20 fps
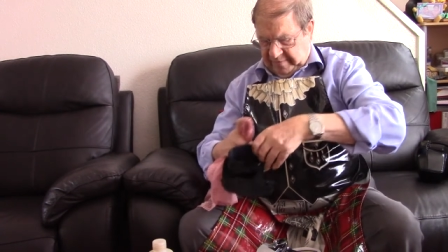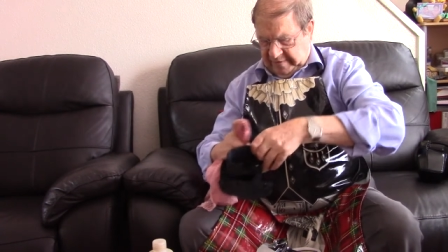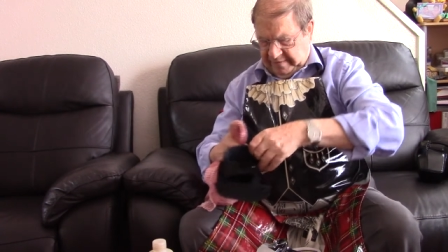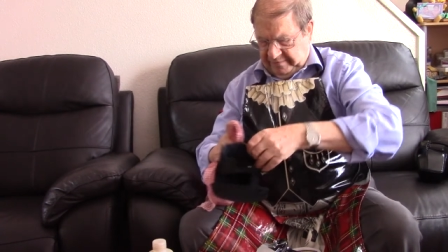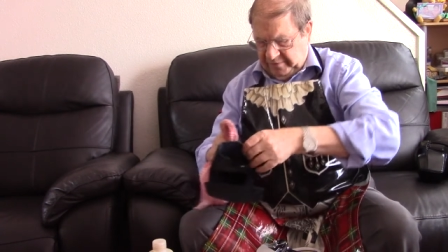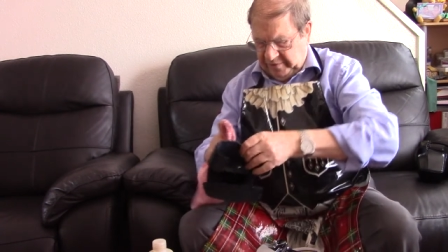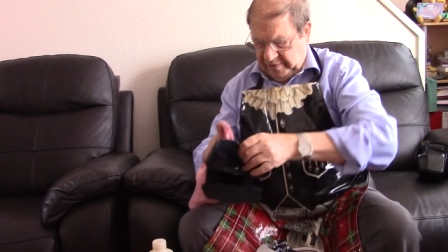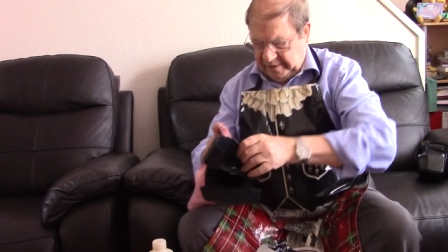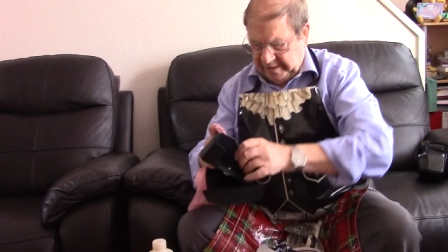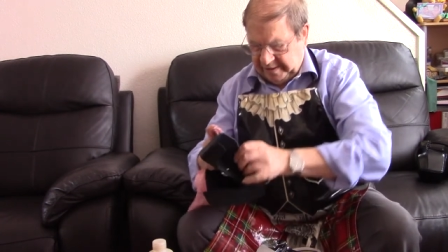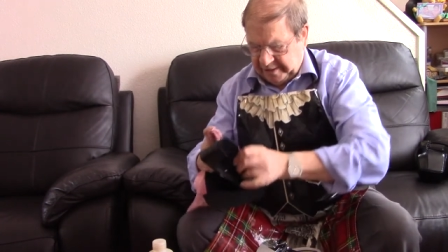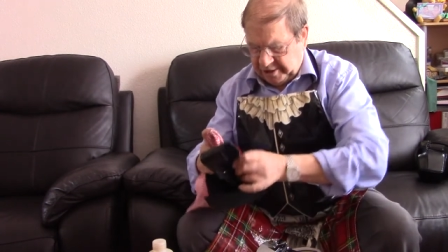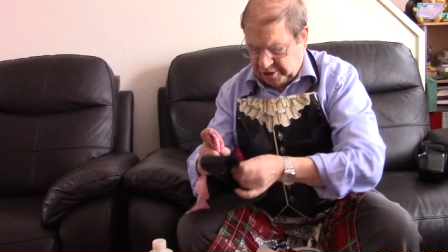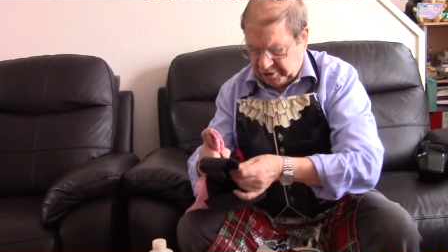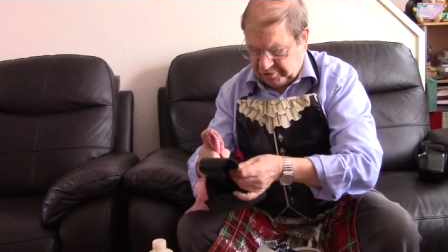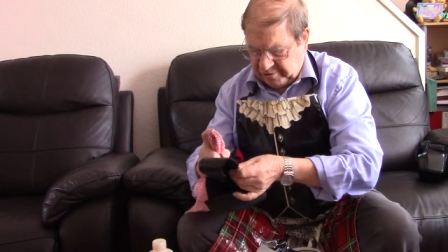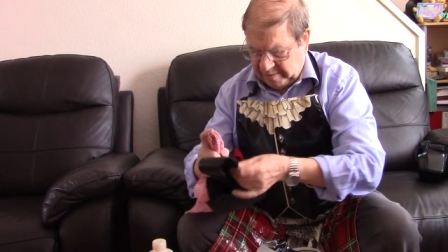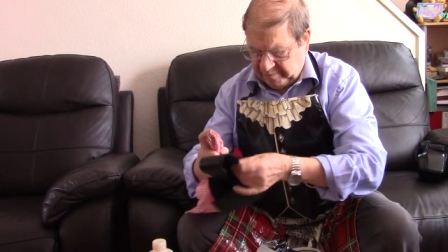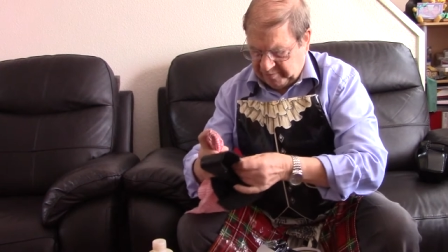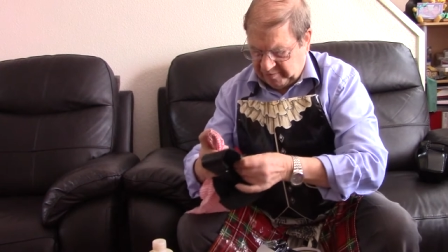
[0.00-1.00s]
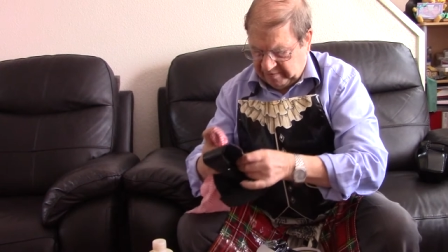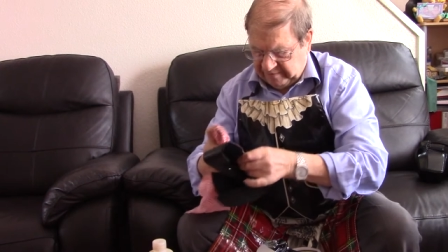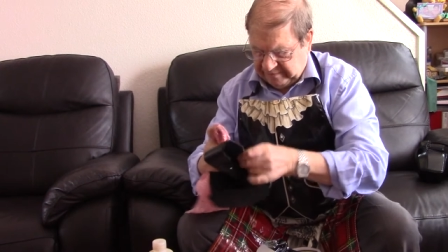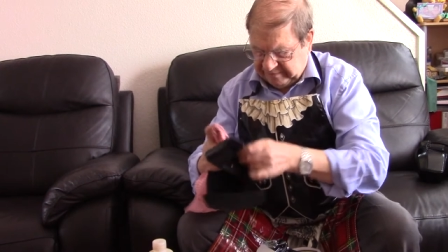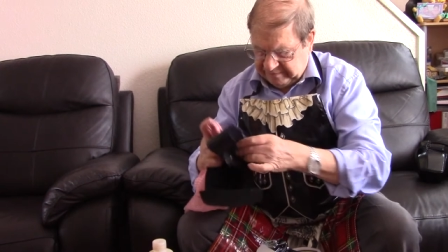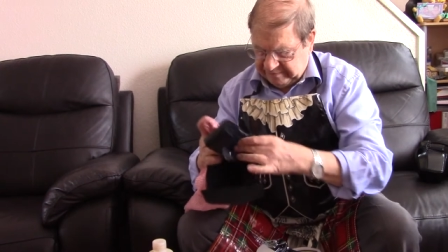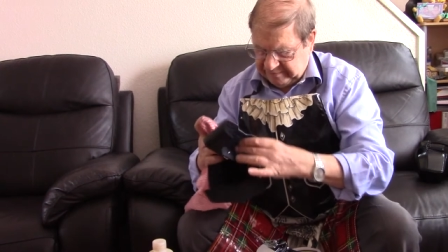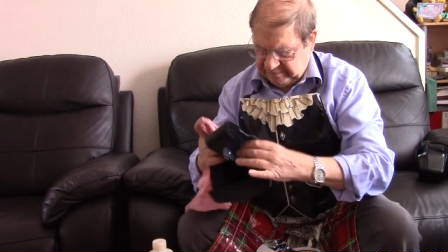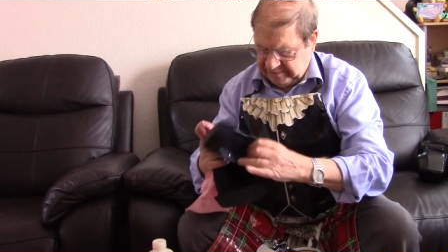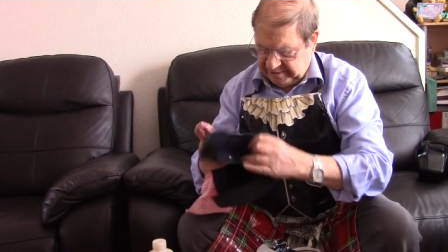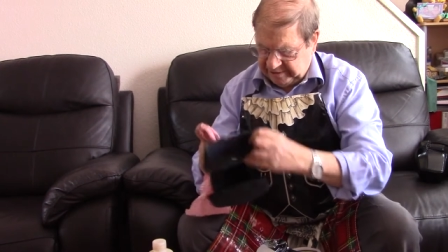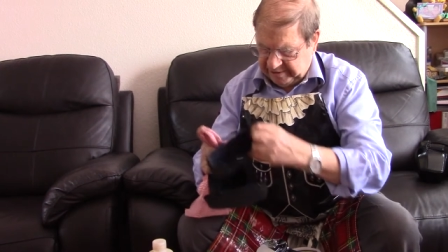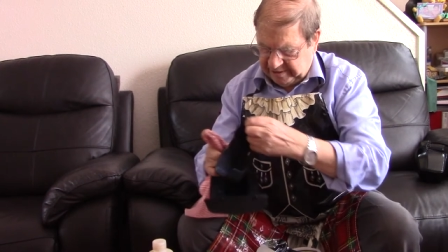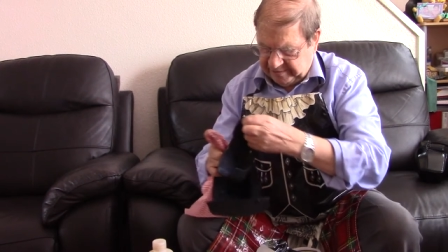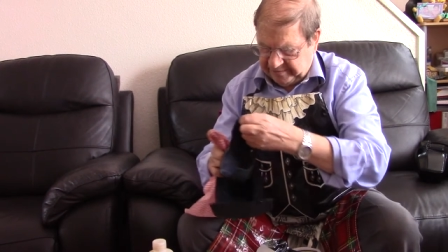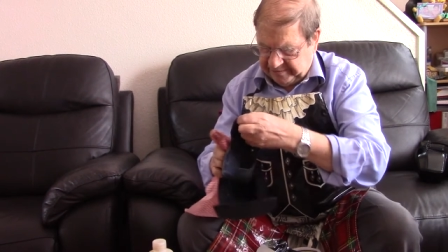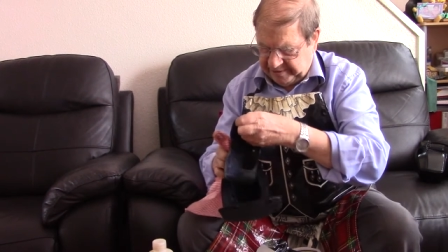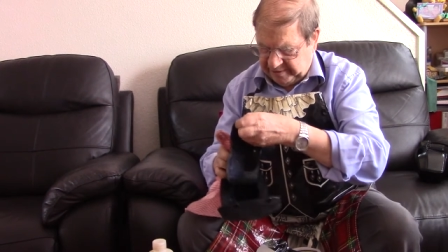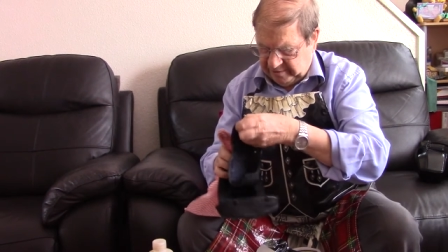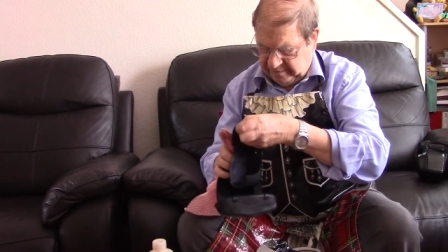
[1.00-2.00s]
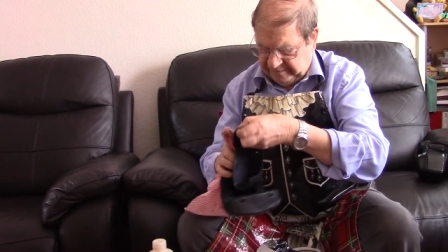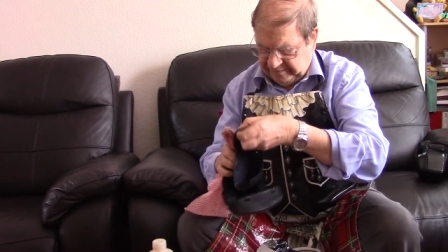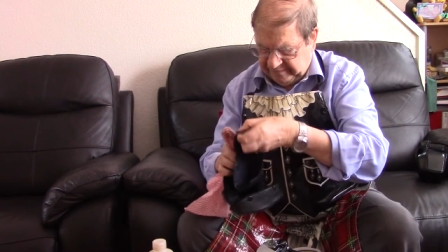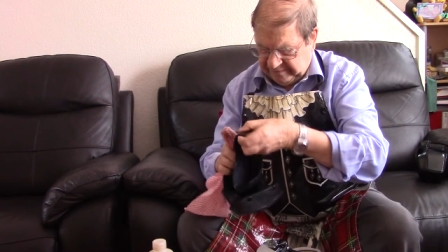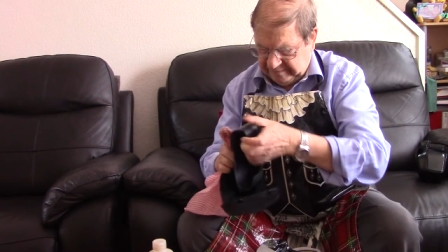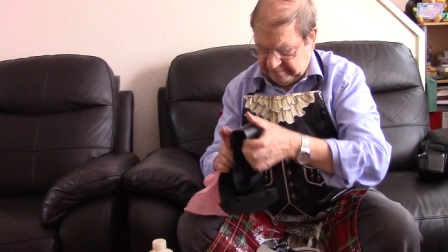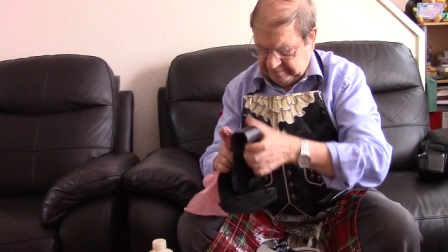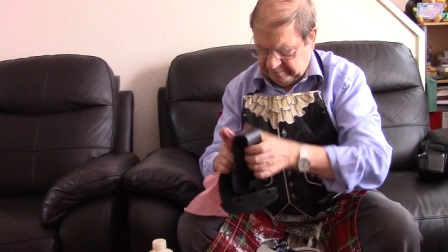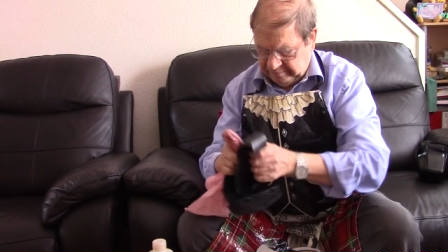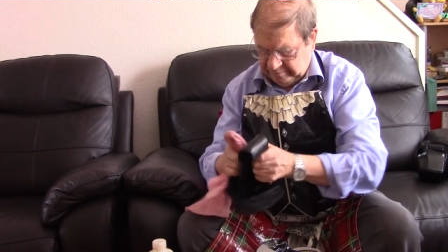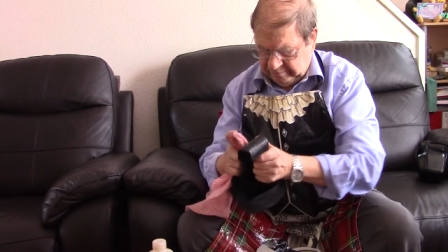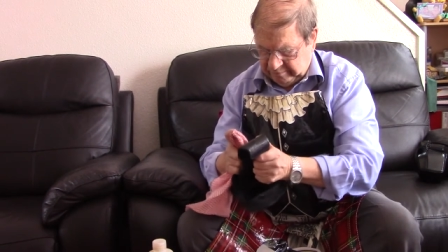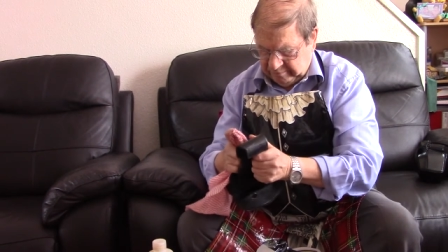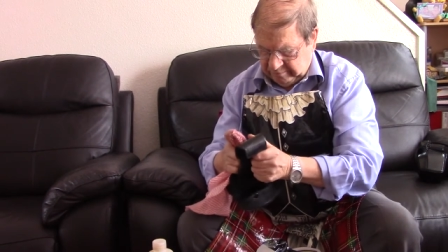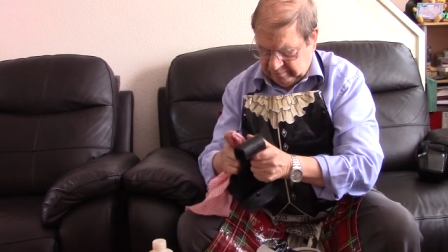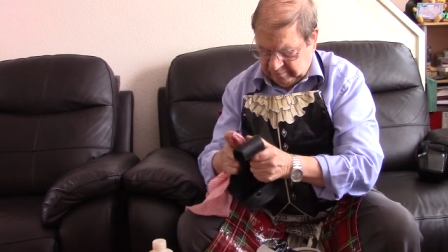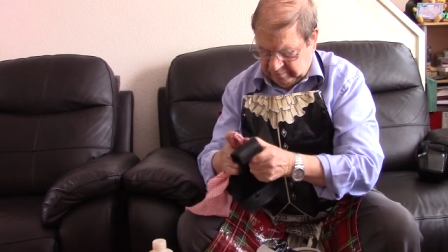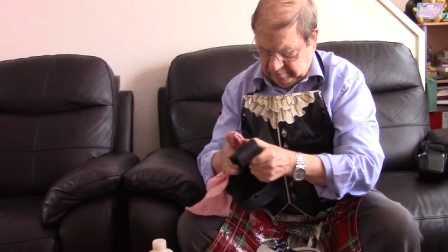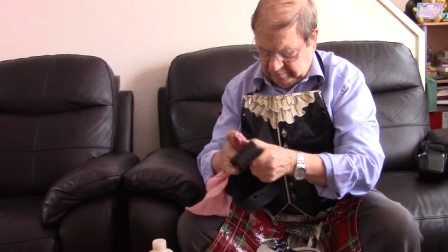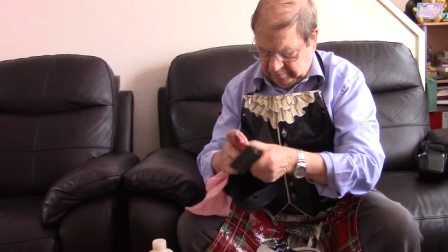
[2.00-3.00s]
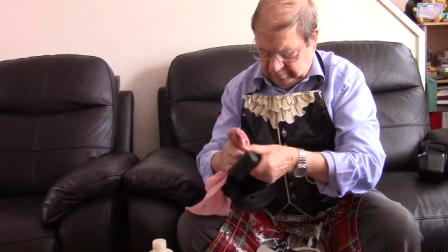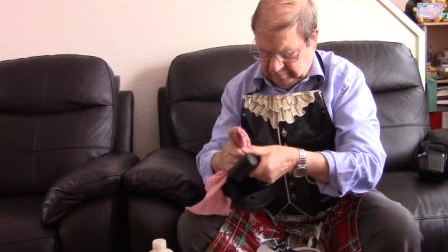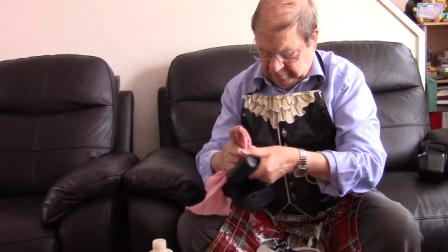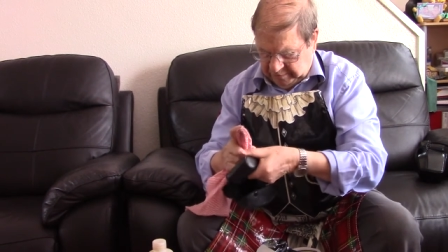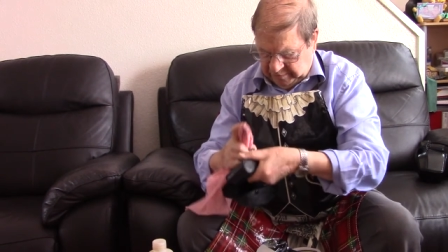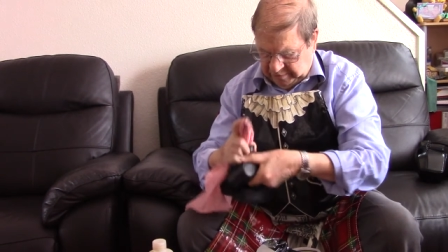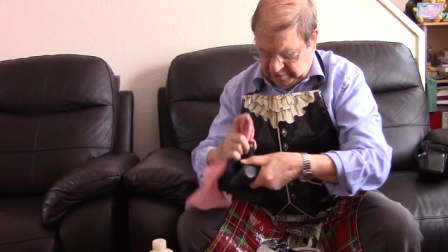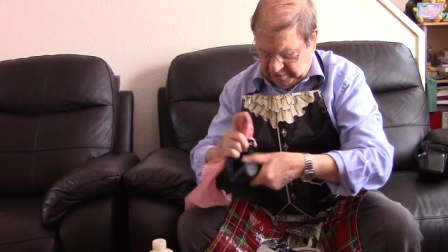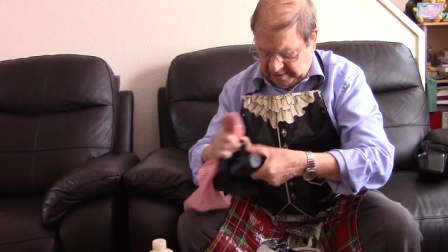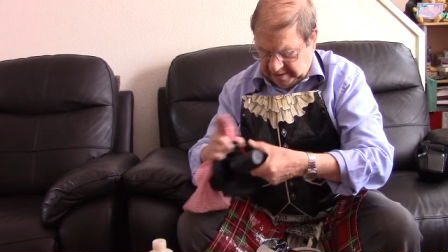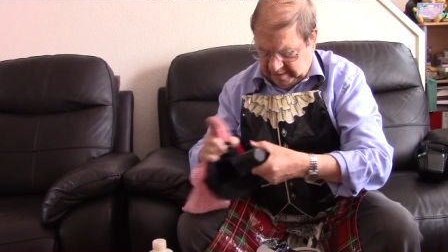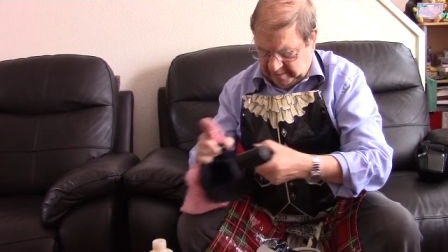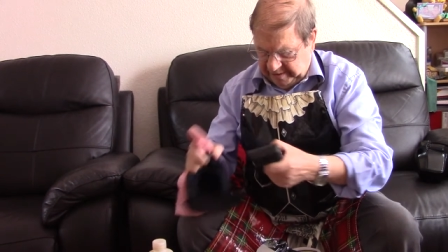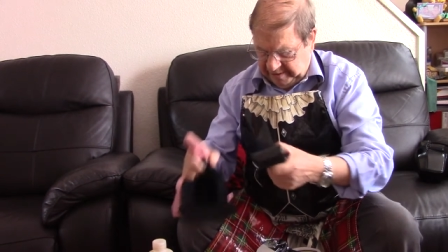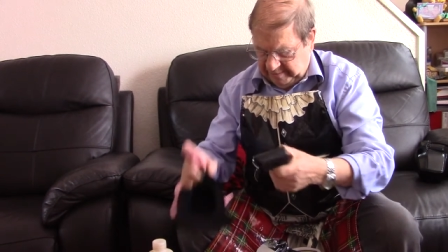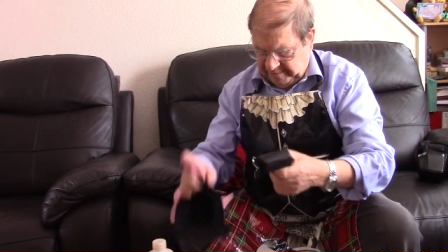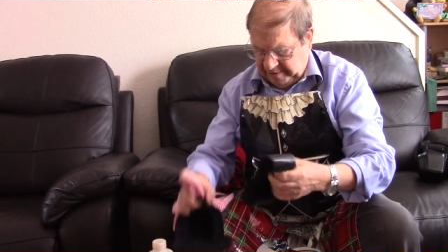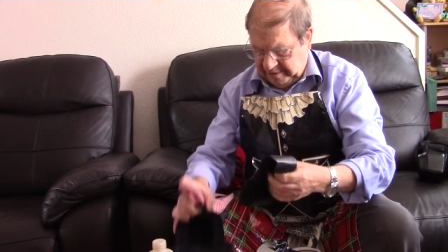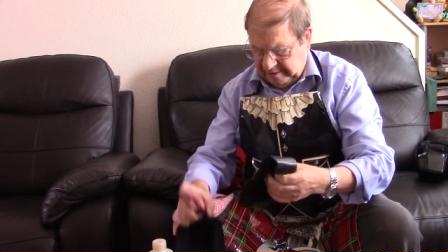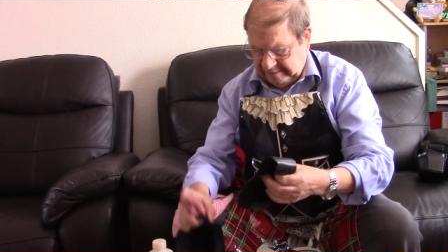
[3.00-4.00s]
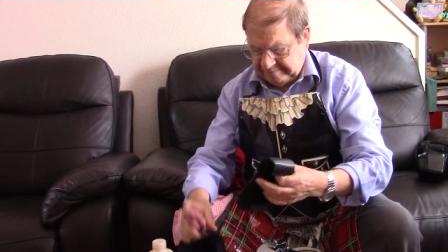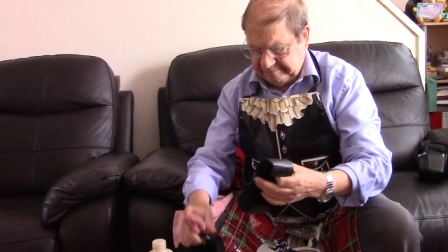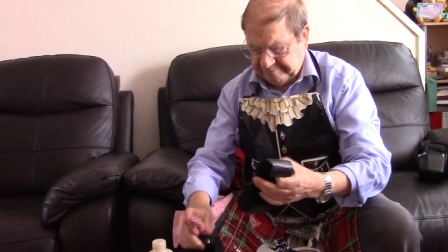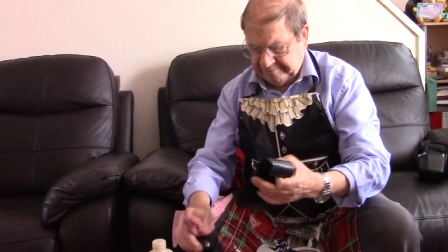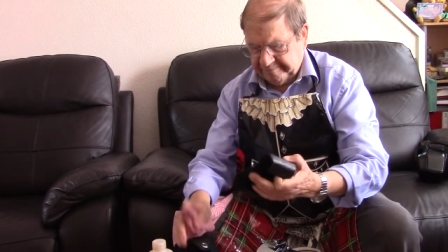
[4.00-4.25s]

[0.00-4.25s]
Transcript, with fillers: If you can get the strap off, this here thing off. Oh, here we are.